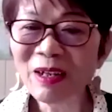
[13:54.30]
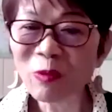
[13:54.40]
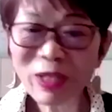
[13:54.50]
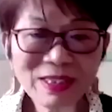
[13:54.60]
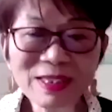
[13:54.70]

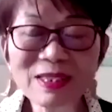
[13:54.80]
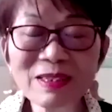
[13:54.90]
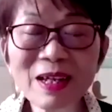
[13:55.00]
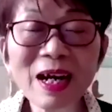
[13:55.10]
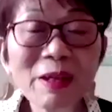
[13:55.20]
Once
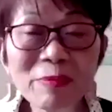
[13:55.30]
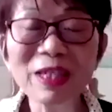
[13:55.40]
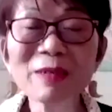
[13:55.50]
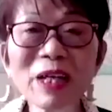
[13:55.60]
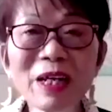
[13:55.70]
I
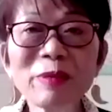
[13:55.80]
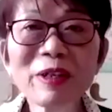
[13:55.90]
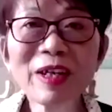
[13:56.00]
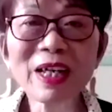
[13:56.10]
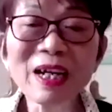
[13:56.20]
become the
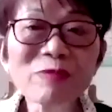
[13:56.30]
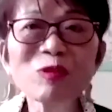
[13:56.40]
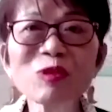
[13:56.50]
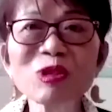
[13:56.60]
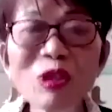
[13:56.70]
MLA, I have
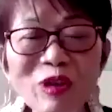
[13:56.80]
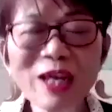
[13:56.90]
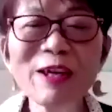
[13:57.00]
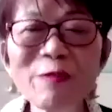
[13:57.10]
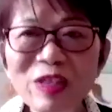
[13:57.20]
to serve
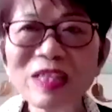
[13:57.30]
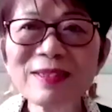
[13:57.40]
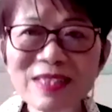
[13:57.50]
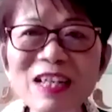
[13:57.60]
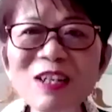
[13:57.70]
every
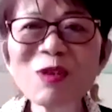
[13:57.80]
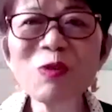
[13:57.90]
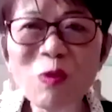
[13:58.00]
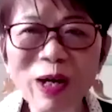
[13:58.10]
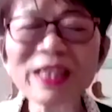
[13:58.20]

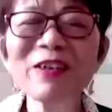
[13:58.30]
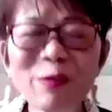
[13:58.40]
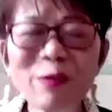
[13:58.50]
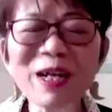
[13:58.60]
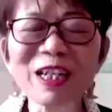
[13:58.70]
single one
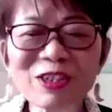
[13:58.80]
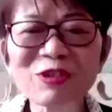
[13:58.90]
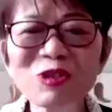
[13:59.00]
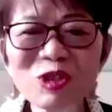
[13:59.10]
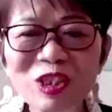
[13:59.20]
of my
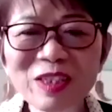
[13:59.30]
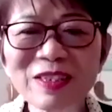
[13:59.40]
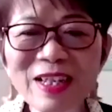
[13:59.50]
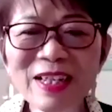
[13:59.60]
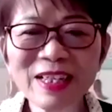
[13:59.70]

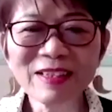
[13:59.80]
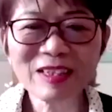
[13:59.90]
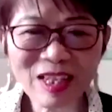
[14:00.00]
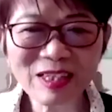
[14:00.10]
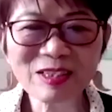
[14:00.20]
constituents.
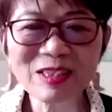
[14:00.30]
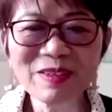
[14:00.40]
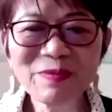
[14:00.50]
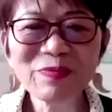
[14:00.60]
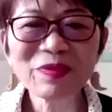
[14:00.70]
That's
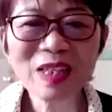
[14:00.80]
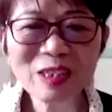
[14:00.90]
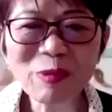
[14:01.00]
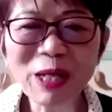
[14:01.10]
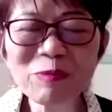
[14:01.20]

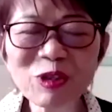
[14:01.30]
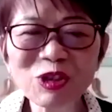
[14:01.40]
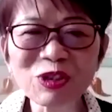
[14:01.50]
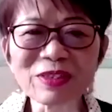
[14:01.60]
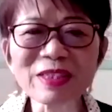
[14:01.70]
my
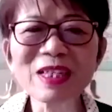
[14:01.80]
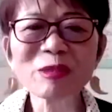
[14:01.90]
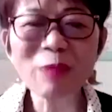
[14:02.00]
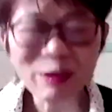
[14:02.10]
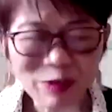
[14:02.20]
mission. That's
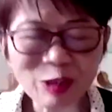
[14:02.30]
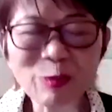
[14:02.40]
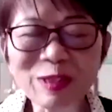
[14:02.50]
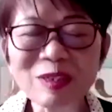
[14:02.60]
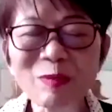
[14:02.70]
my
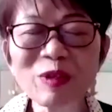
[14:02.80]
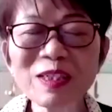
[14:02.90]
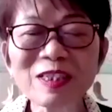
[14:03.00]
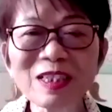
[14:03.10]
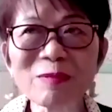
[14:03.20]

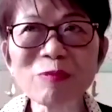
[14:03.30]
responsibility,